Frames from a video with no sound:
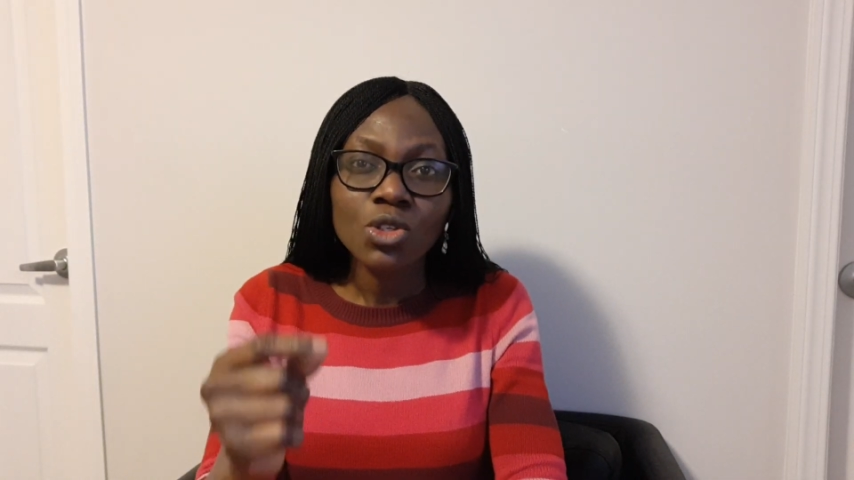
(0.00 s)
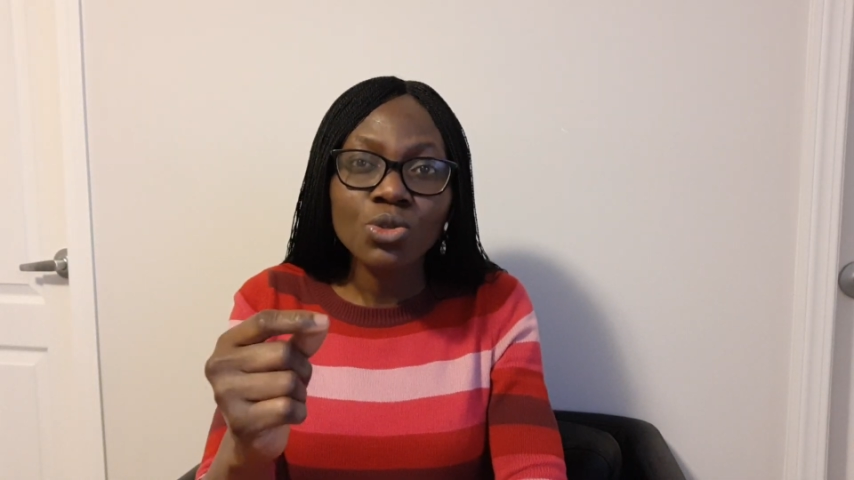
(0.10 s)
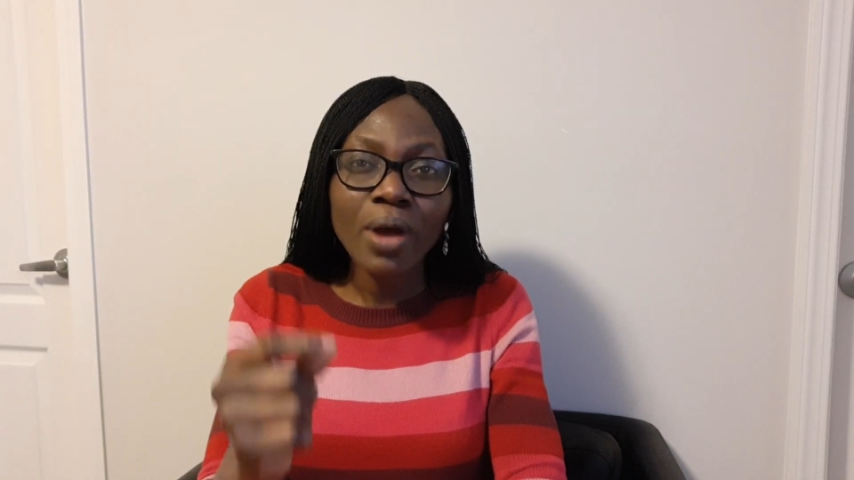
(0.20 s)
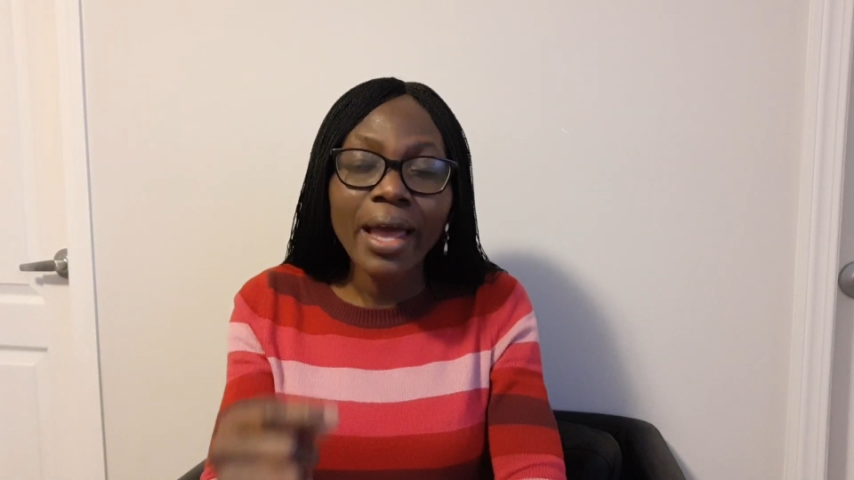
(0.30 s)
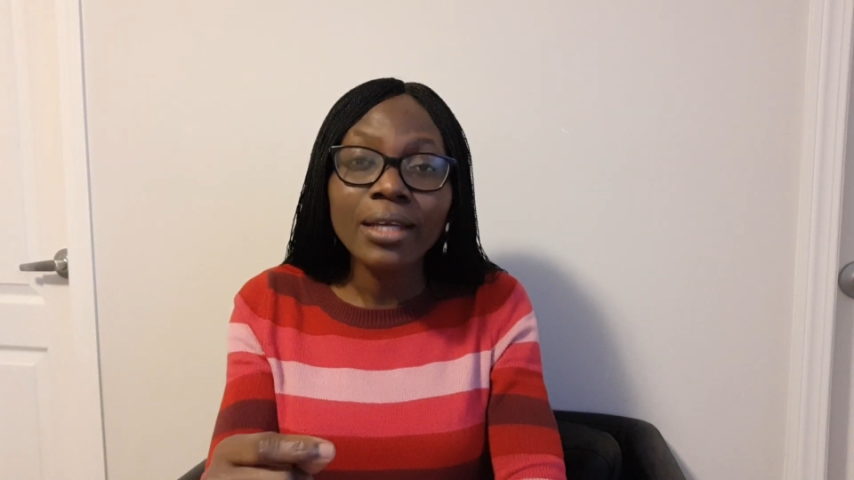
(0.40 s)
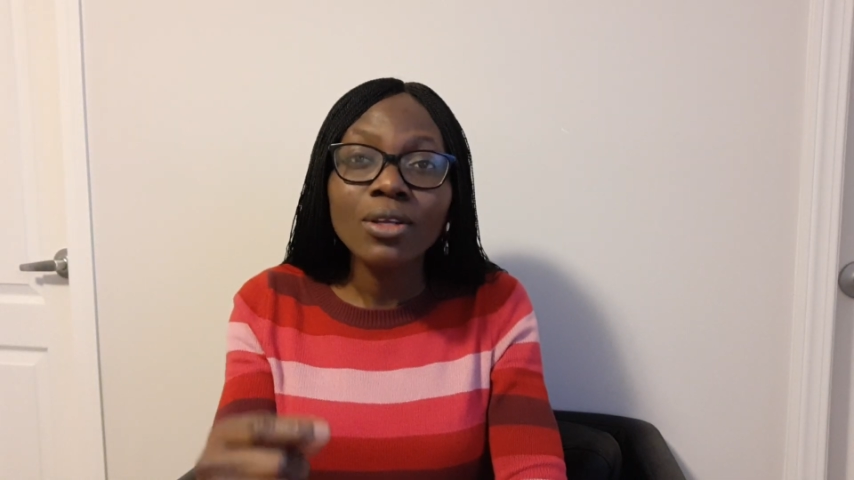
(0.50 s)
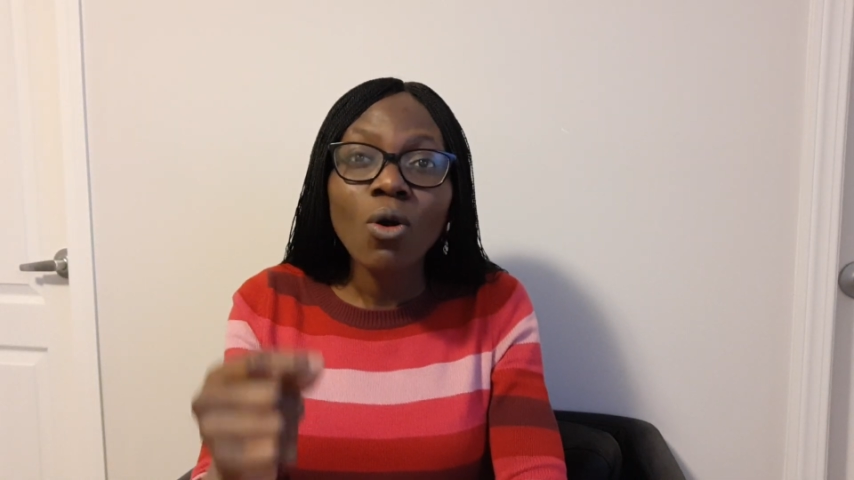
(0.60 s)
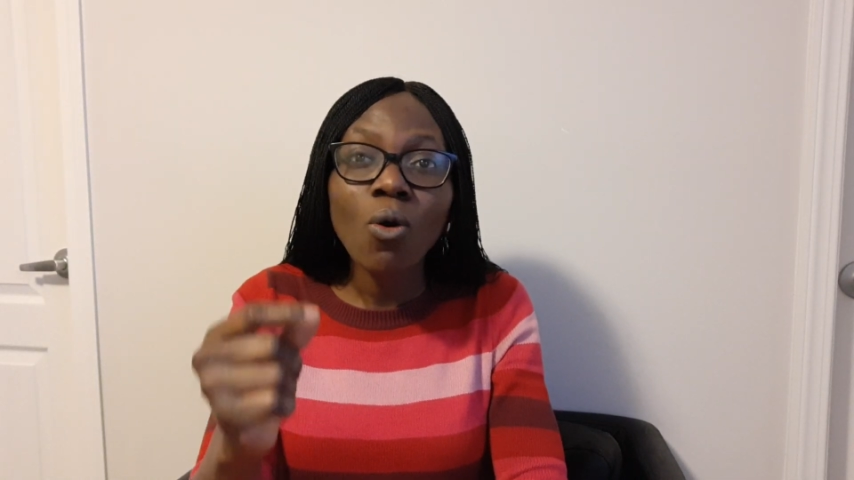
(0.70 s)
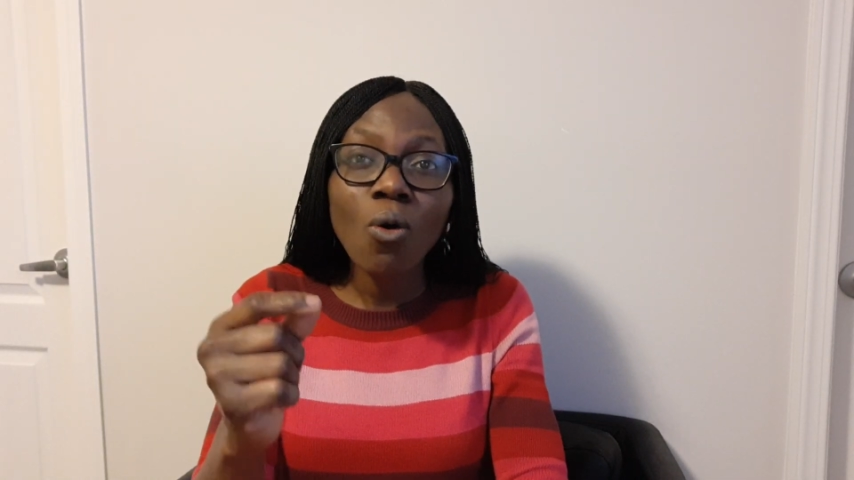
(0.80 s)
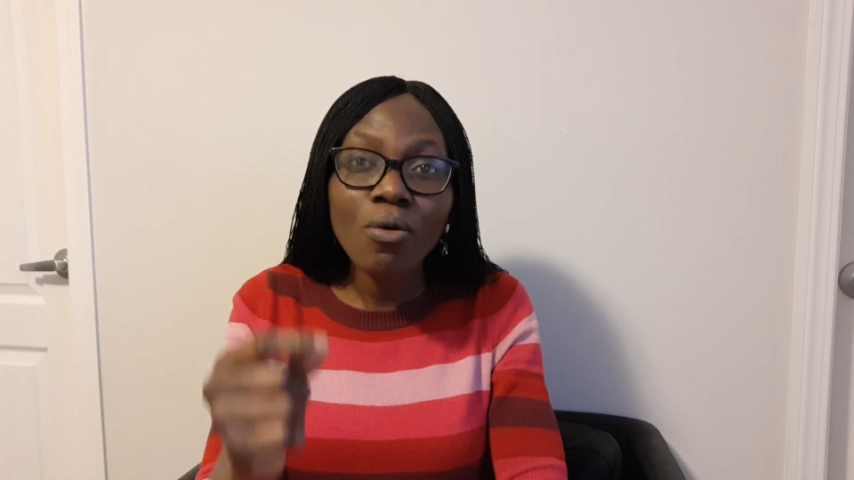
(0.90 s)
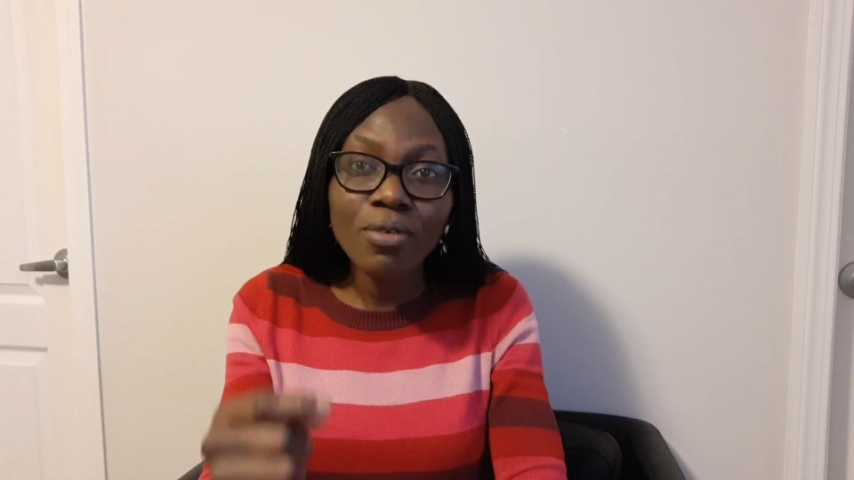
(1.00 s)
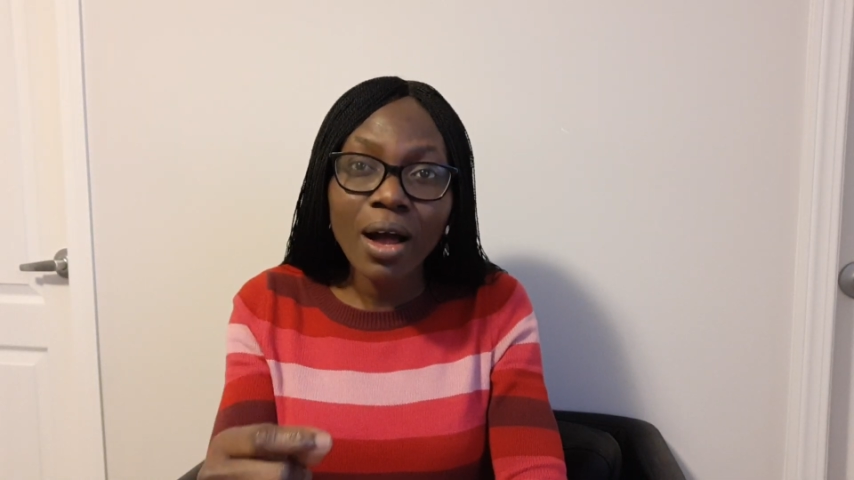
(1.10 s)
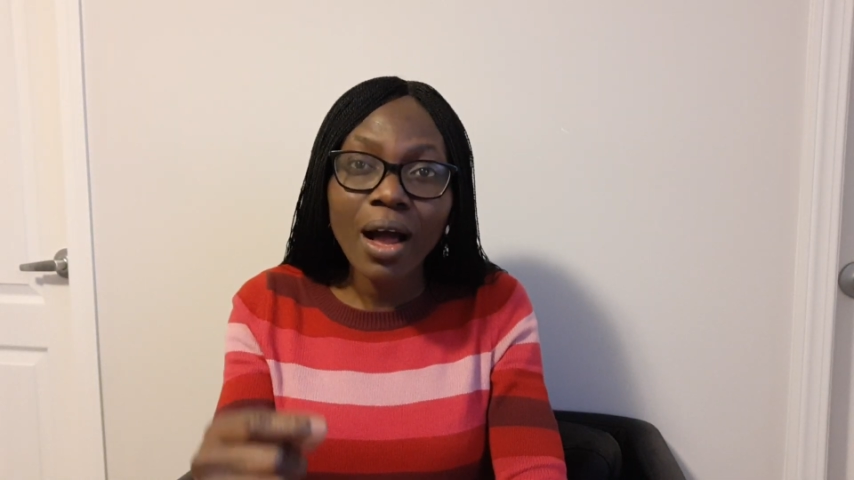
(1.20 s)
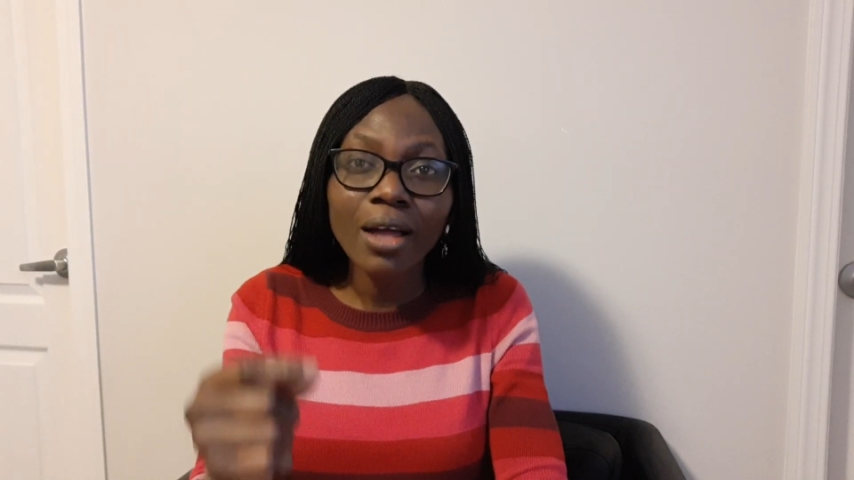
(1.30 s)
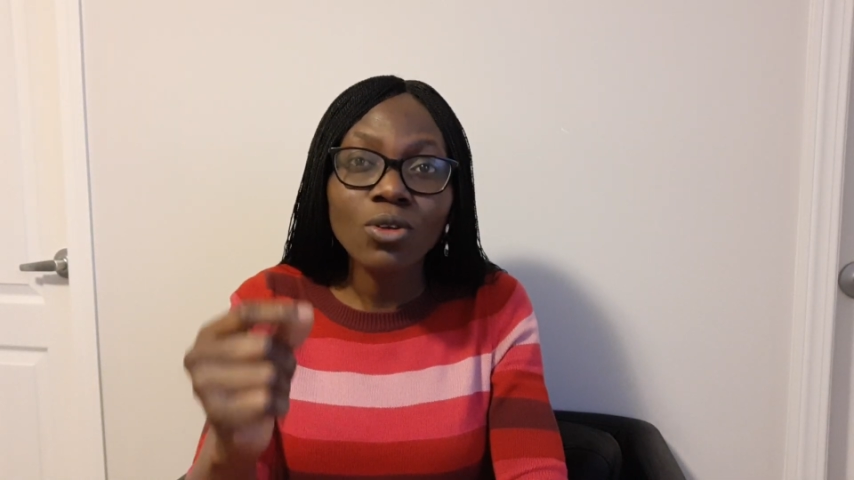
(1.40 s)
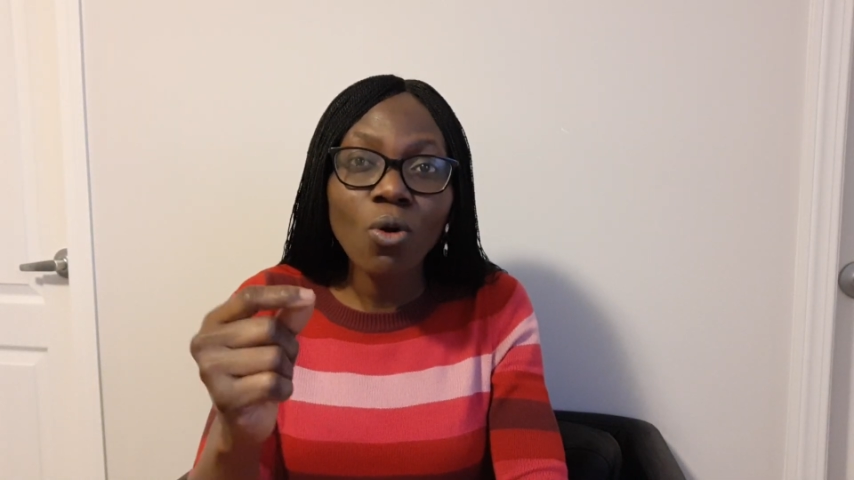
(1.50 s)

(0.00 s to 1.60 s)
trying over and